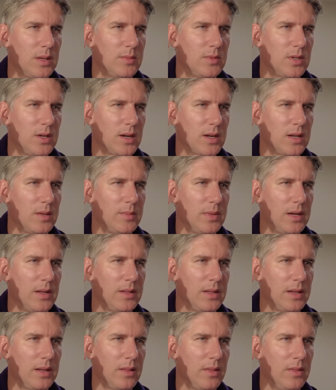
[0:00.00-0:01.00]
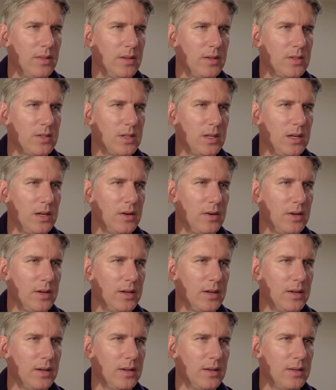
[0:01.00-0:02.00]
So I'm talking about like
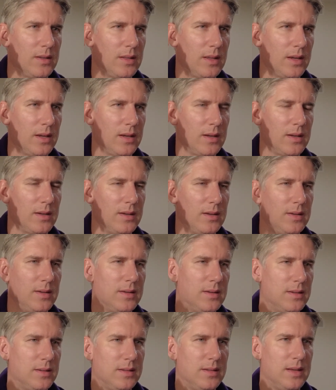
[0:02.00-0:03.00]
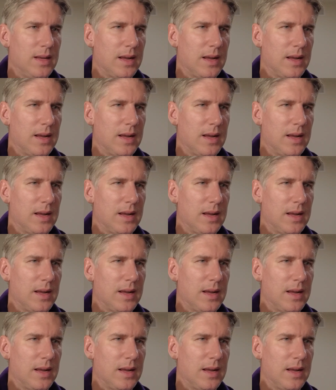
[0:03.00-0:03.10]
this area, like